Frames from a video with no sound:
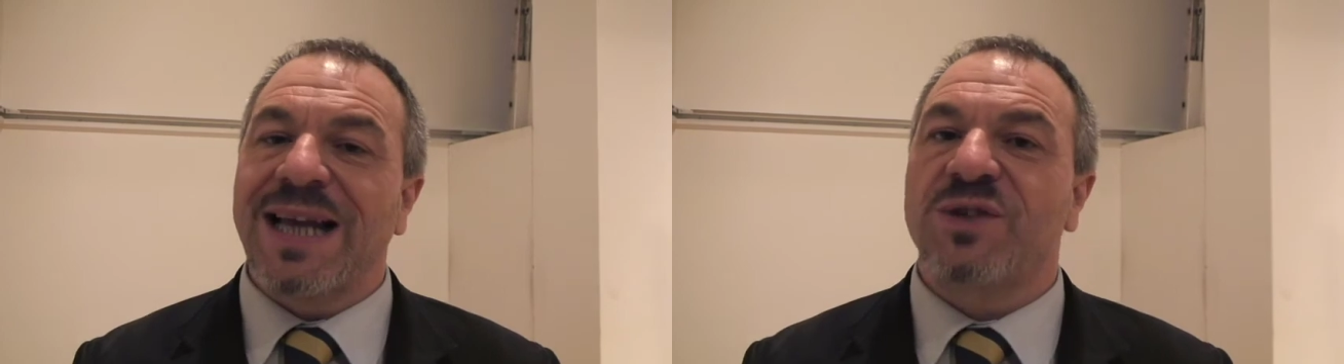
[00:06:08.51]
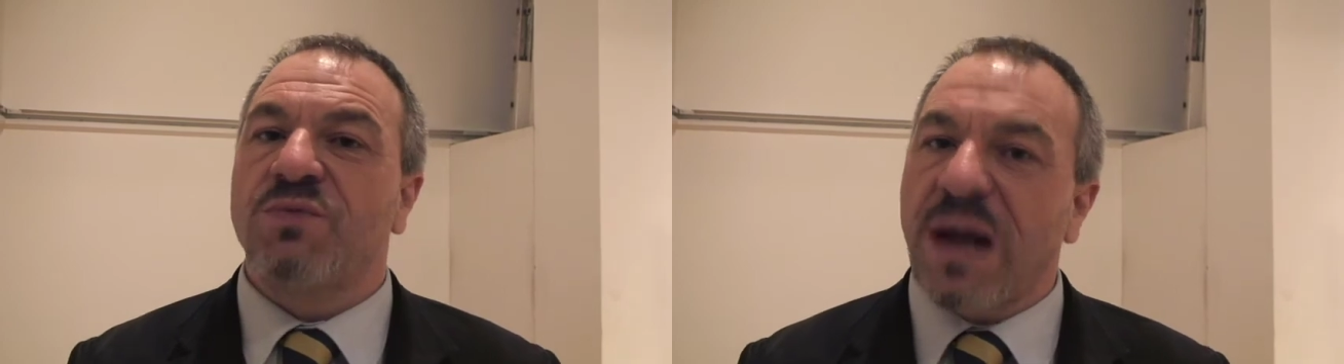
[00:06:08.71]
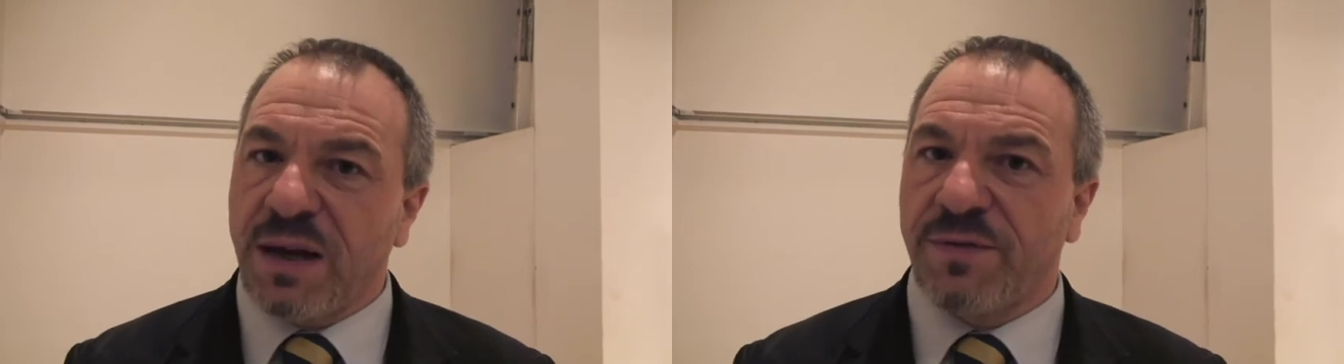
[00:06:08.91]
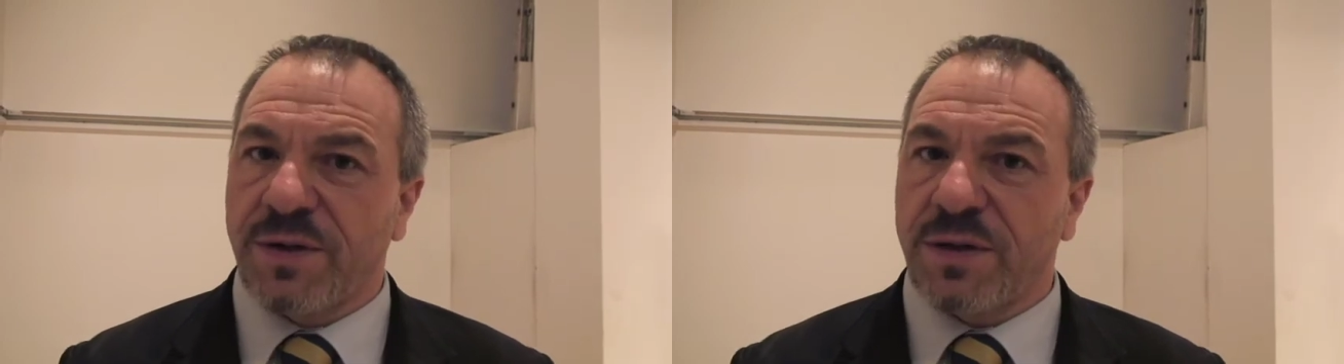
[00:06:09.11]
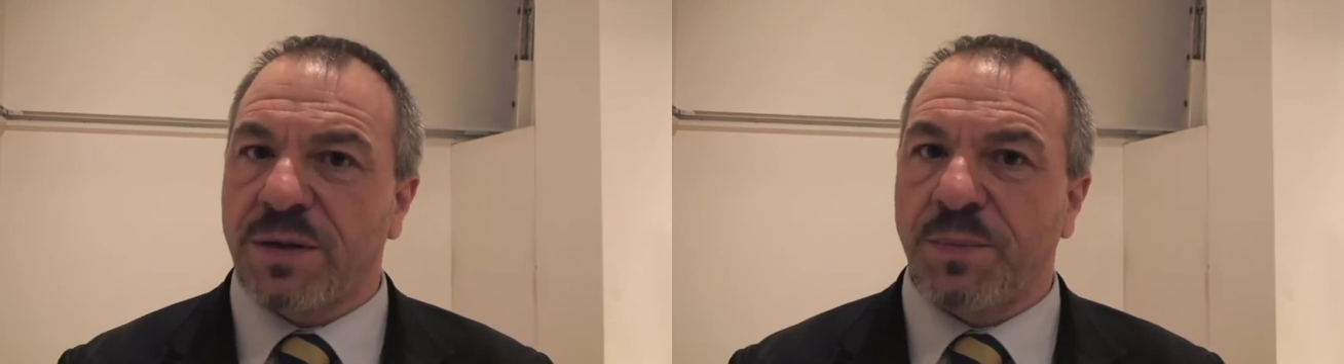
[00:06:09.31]
less
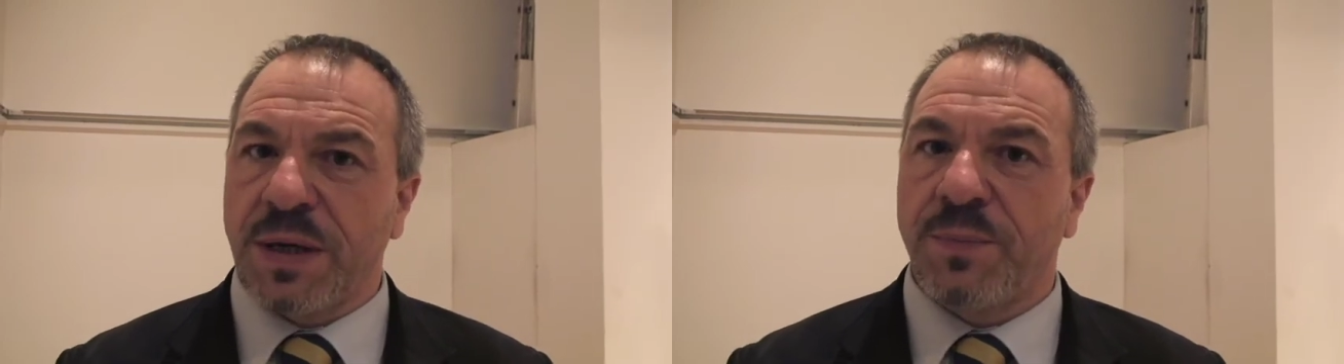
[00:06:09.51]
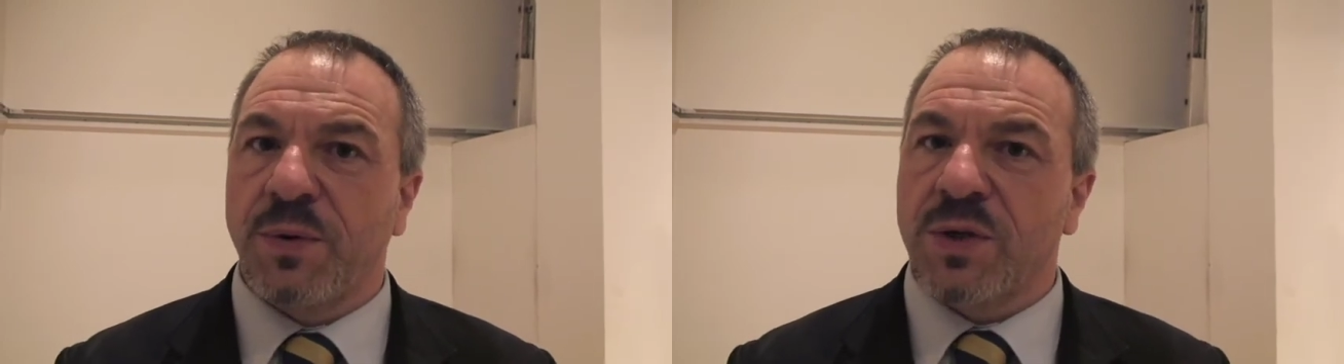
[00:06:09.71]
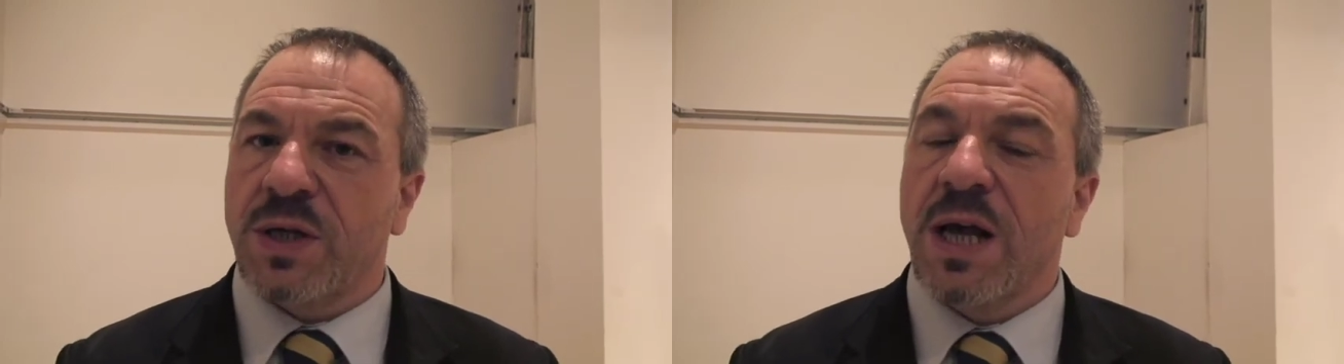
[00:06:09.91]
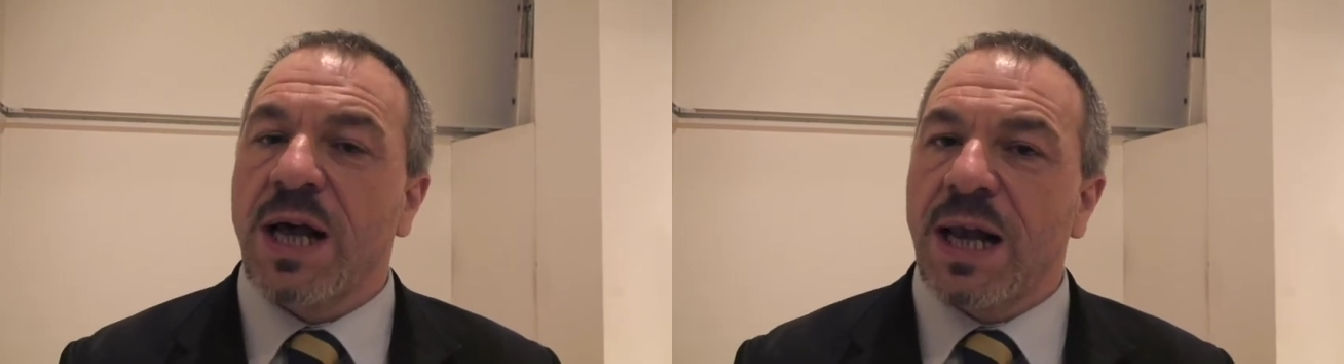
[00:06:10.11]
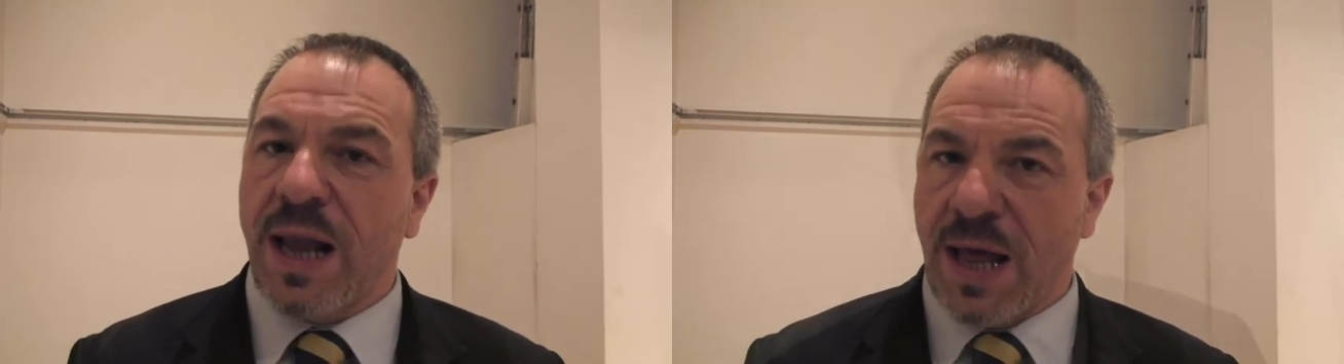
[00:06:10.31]
relevant to people's
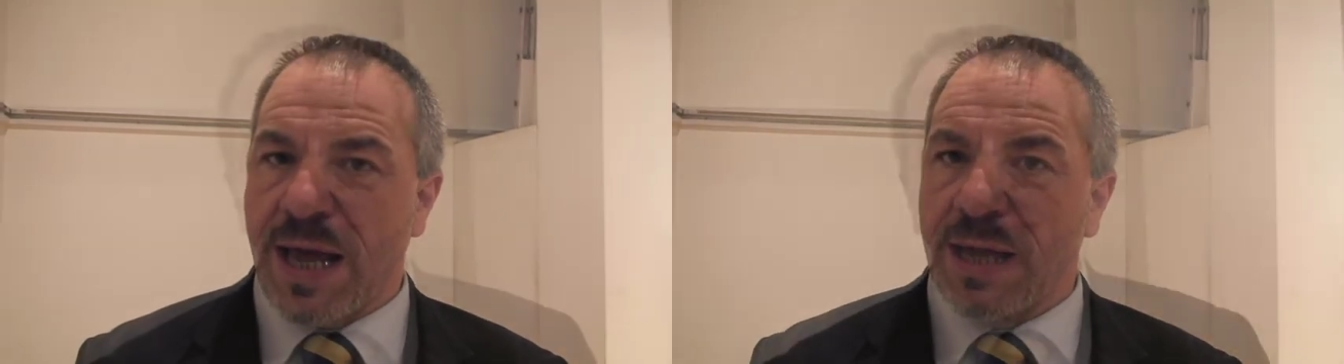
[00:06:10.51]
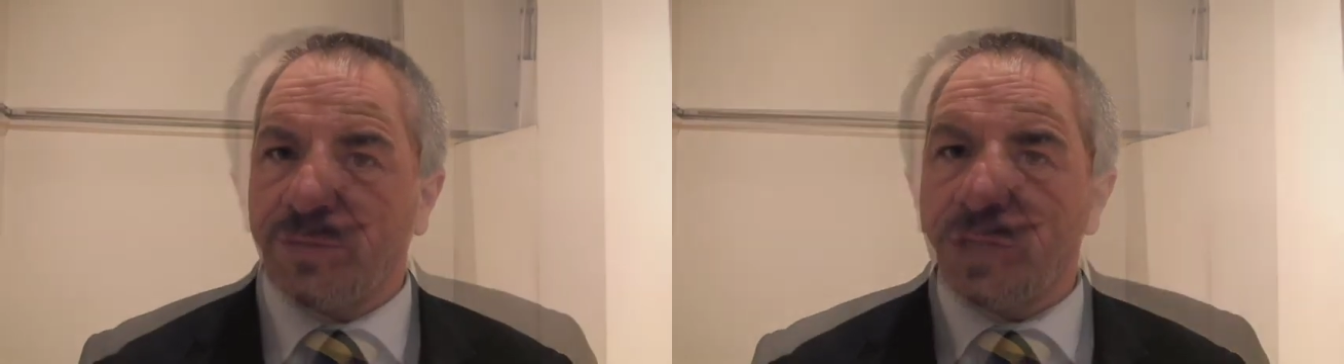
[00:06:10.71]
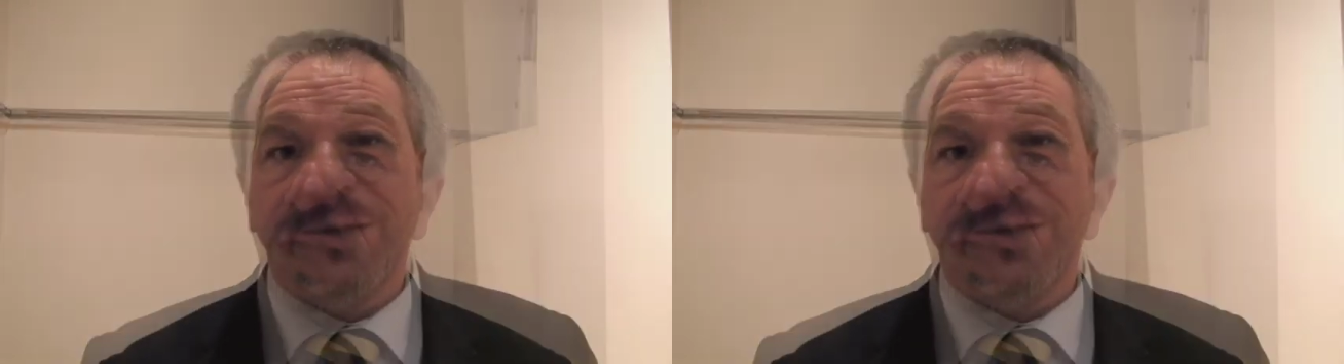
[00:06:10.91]
lives.